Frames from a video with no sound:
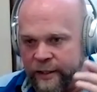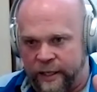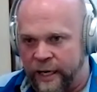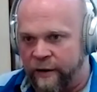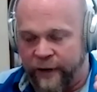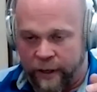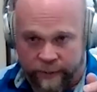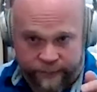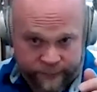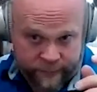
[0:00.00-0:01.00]
he's an N F
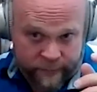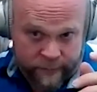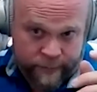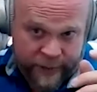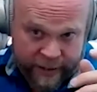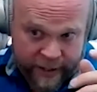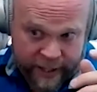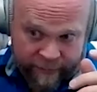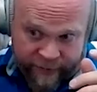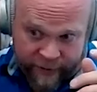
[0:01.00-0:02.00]
L,
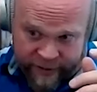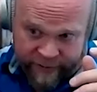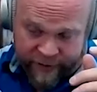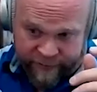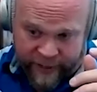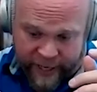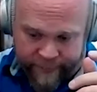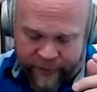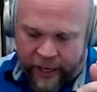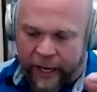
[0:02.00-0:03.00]
big N F L defensive
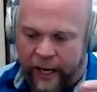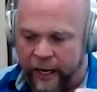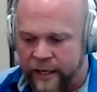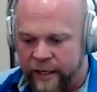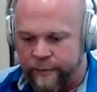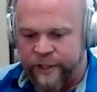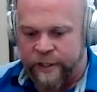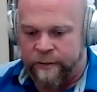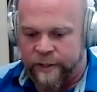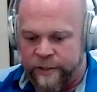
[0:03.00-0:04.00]
guy. And he
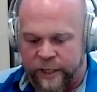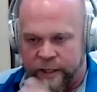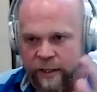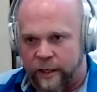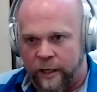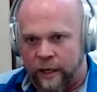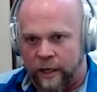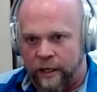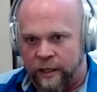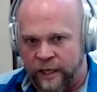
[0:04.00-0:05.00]
comes in, he was like,
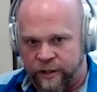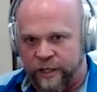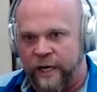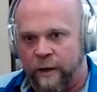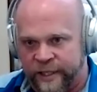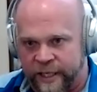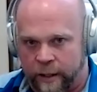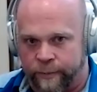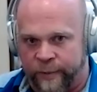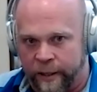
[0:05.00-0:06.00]
yesterday he
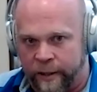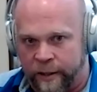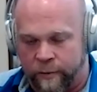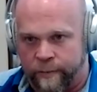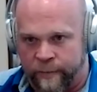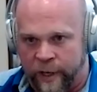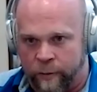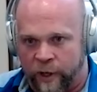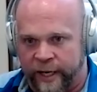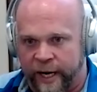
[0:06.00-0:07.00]
almost killed me in, the, in
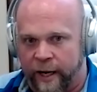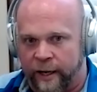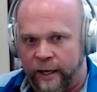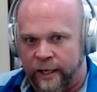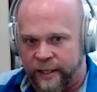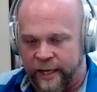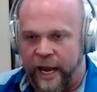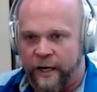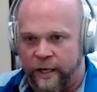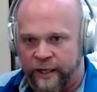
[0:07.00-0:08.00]
my workout.
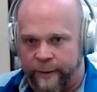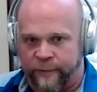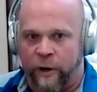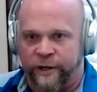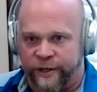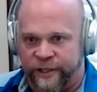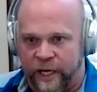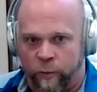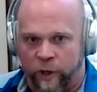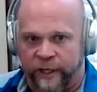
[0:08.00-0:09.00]
Today I could have kept going to
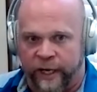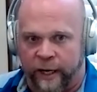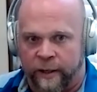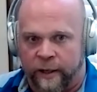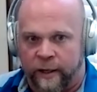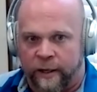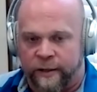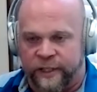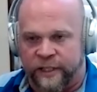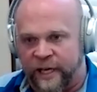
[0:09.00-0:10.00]
the same workout.
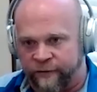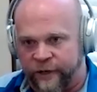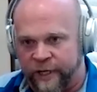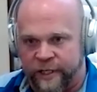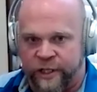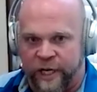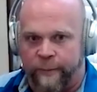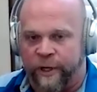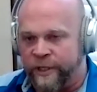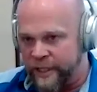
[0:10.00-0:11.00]
He's like, is that because of the
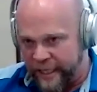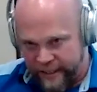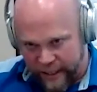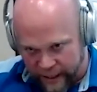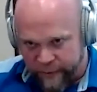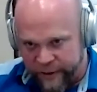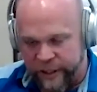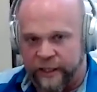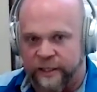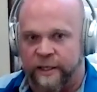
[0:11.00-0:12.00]
chamber? And I said, that's one hundred
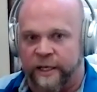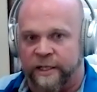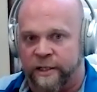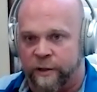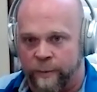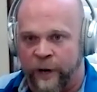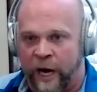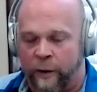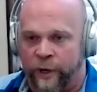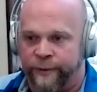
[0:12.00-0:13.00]
percent because of this. And so he
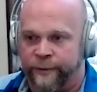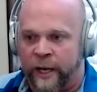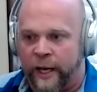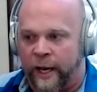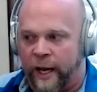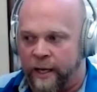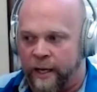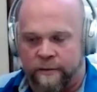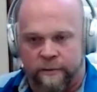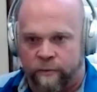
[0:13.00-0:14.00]
bought one,
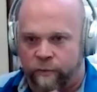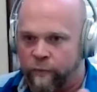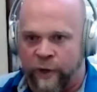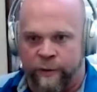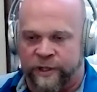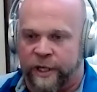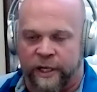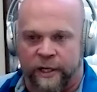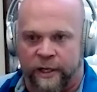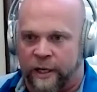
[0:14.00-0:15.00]
and he was
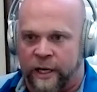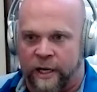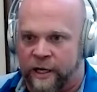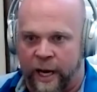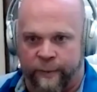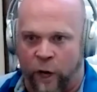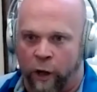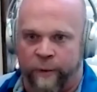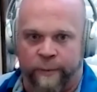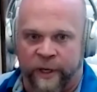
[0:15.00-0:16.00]
like, he kept
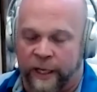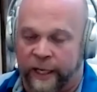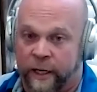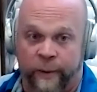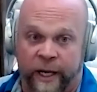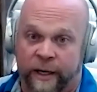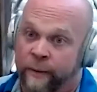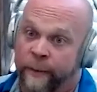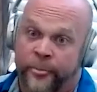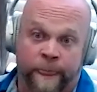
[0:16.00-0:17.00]
calling me and being like, yo
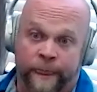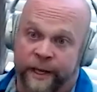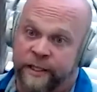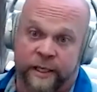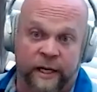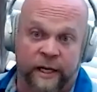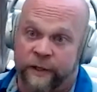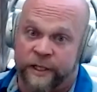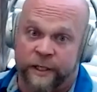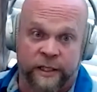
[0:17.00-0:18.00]
man, this is the
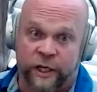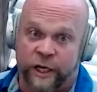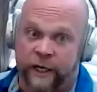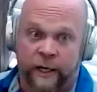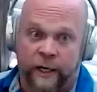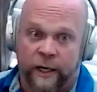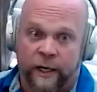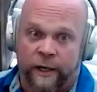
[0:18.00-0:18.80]
difference in this year.